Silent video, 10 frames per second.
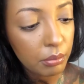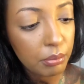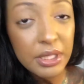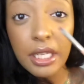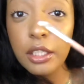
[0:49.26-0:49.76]

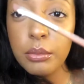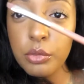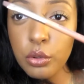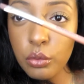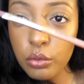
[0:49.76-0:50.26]

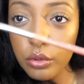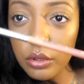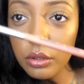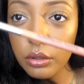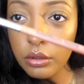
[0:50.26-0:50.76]
Bedelium
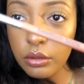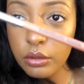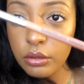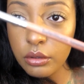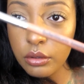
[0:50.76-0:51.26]
Tools.
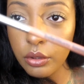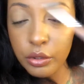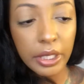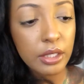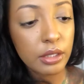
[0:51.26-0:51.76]
No,
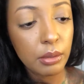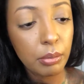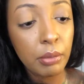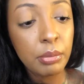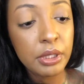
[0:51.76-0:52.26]
you can't see,
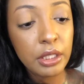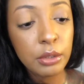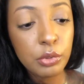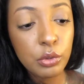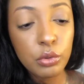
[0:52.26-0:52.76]
but
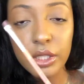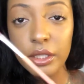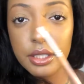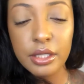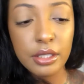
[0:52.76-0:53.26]
Bedelium Tools,
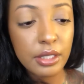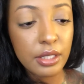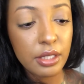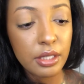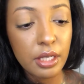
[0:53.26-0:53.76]
and this is the
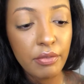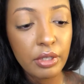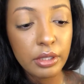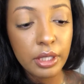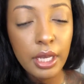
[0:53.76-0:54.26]

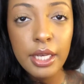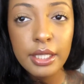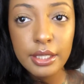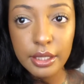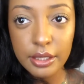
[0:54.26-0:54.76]

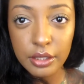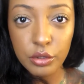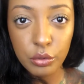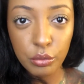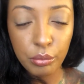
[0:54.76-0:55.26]

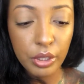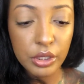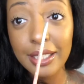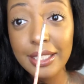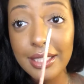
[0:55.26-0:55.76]
762
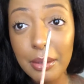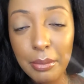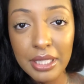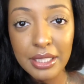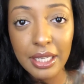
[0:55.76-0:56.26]
brush. It's
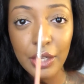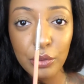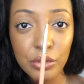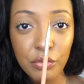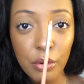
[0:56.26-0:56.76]
amazing. I
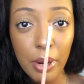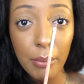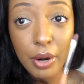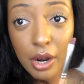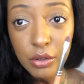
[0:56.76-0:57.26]
use it for my
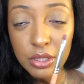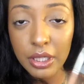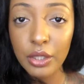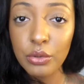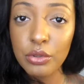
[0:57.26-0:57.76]
brows
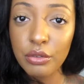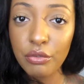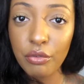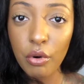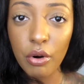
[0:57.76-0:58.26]
and I use it
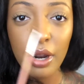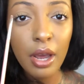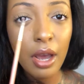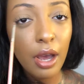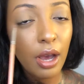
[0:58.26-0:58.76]
for
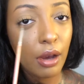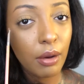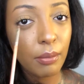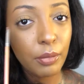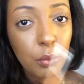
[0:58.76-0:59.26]

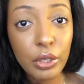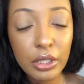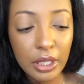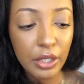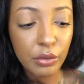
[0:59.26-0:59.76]

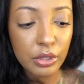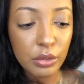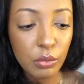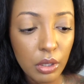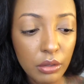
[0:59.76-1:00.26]
wing liner
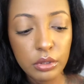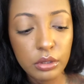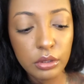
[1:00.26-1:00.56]
as well.